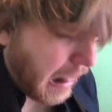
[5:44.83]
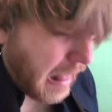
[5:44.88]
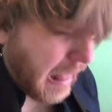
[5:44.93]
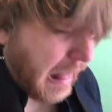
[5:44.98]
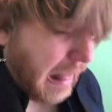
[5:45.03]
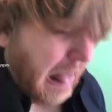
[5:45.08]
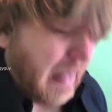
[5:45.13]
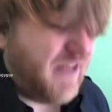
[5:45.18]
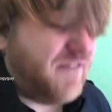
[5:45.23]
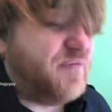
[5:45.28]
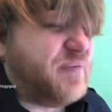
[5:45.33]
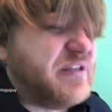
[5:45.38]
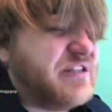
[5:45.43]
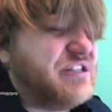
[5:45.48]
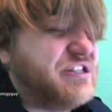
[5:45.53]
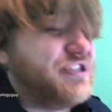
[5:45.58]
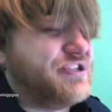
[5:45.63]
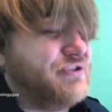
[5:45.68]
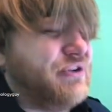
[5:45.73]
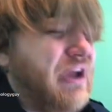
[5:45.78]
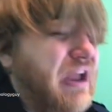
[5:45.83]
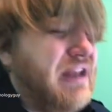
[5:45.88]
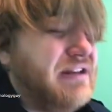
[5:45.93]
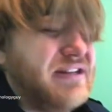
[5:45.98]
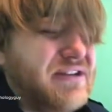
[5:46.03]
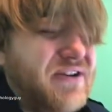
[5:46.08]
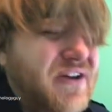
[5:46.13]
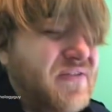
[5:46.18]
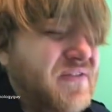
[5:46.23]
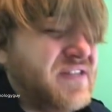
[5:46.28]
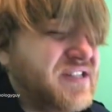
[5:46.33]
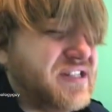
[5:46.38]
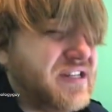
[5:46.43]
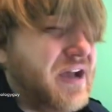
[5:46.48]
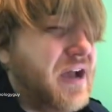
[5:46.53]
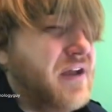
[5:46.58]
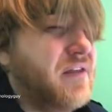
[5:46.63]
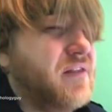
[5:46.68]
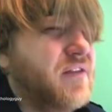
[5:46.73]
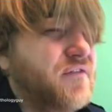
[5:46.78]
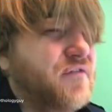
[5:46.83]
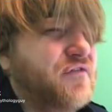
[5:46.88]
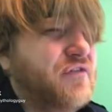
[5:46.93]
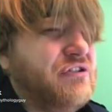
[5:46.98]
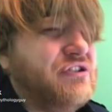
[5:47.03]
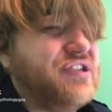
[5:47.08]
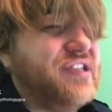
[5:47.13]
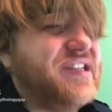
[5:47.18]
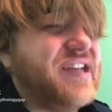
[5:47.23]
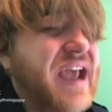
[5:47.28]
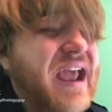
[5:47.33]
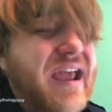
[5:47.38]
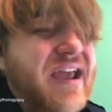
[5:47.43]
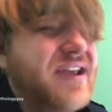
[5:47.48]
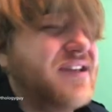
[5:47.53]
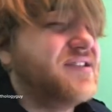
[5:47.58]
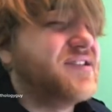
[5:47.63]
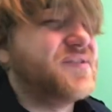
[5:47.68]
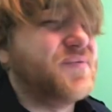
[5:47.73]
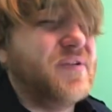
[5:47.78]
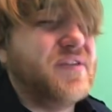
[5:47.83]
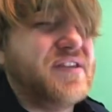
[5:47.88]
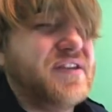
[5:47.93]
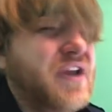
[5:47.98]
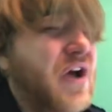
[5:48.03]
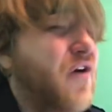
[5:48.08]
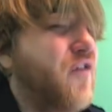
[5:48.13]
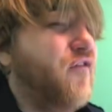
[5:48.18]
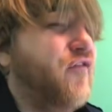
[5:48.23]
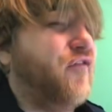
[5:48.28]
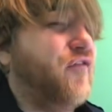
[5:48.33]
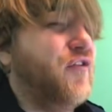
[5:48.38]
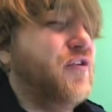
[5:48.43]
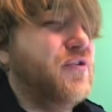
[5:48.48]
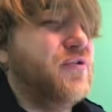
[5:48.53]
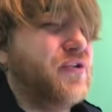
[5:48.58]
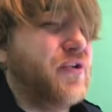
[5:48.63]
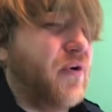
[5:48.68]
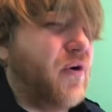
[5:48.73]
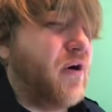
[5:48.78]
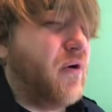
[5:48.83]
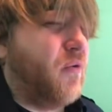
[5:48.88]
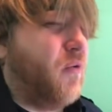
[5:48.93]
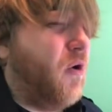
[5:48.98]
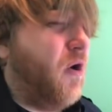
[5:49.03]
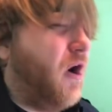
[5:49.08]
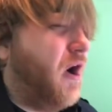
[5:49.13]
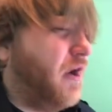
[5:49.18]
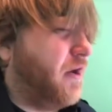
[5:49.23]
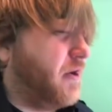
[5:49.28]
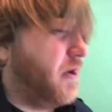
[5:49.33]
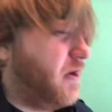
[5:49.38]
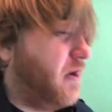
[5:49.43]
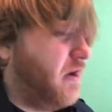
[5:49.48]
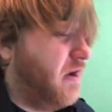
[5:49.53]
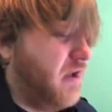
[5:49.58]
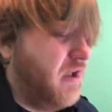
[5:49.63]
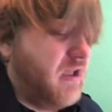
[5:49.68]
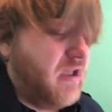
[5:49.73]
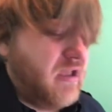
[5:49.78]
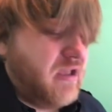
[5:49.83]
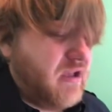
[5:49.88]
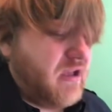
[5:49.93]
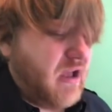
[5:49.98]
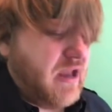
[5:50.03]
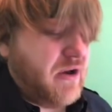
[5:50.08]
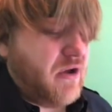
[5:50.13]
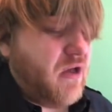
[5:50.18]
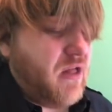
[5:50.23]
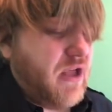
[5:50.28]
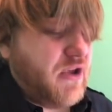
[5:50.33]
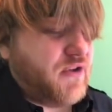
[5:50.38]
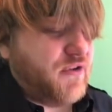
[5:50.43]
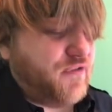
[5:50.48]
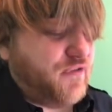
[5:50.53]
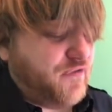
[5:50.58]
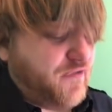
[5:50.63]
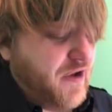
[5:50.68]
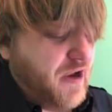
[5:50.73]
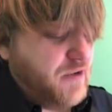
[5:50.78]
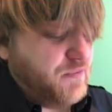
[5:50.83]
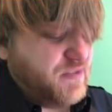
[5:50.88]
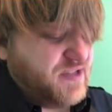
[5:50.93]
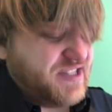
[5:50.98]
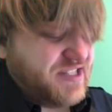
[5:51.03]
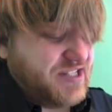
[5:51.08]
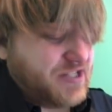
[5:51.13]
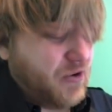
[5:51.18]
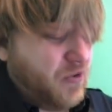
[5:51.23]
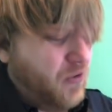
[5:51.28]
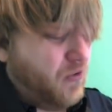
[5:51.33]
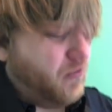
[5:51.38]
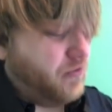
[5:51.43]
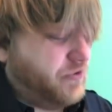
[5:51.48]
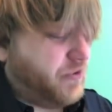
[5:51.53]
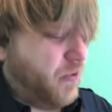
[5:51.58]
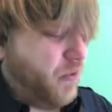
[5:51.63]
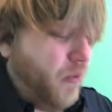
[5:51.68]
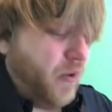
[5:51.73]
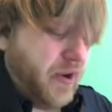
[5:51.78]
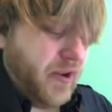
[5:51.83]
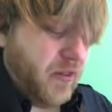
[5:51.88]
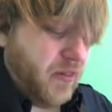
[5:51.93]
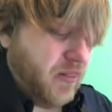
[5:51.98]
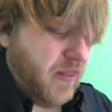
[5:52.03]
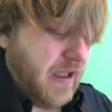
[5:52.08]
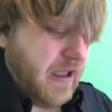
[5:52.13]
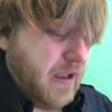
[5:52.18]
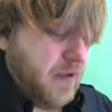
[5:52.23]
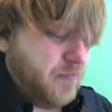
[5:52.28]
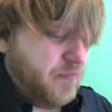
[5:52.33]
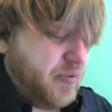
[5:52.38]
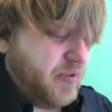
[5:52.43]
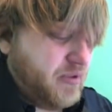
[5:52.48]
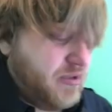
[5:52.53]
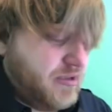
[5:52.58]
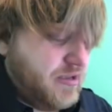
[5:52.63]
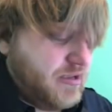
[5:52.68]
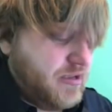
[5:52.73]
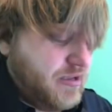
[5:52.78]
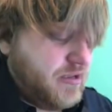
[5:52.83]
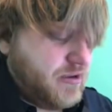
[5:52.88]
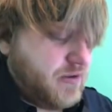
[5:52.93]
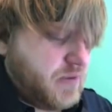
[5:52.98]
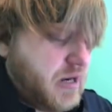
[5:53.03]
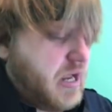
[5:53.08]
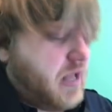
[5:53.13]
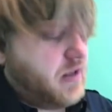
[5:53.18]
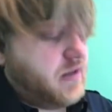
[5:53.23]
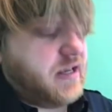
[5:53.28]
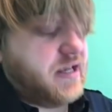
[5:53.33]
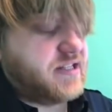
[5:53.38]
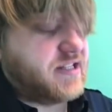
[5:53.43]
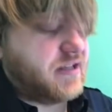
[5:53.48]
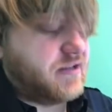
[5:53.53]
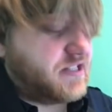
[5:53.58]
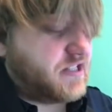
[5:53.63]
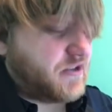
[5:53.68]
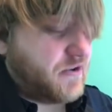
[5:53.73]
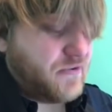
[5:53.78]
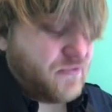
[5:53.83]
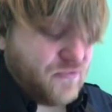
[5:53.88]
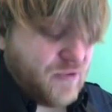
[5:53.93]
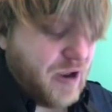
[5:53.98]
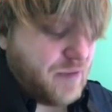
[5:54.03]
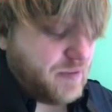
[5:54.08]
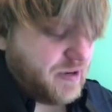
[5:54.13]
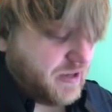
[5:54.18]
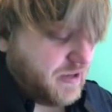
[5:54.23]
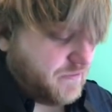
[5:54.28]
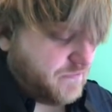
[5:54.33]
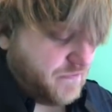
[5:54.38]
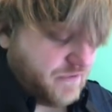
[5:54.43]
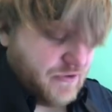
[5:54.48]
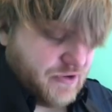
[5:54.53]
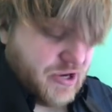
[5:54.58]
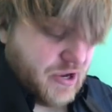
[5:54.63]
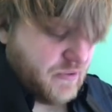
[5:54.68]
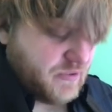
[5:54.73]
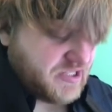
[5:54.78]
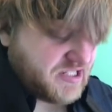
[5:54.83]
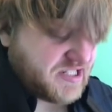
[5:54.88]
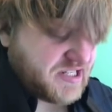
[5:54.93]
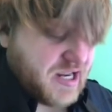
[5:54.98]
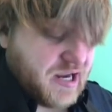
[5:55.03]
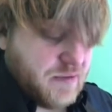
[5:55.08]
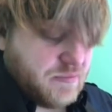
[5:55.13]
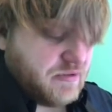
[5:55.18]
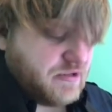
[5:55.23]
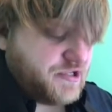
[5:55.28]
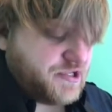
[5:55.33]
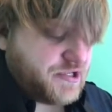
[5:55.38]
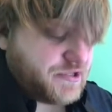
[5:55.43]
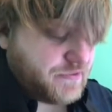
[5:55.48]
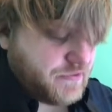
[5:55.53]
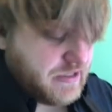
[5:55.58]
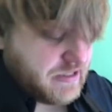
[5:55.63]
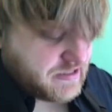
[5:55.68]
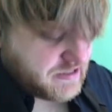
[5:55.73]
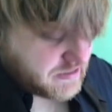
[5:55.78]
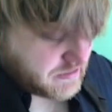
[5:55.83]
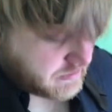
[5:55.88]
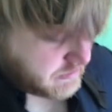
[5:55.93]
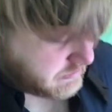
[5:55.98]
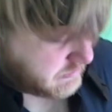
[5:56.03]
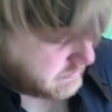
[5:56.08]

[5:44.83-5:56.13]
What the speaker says: I've been stranded on this island for days with no food or water, and all I could find was this old oil lamp. Well, guess I'll start rubbing it for no established reason.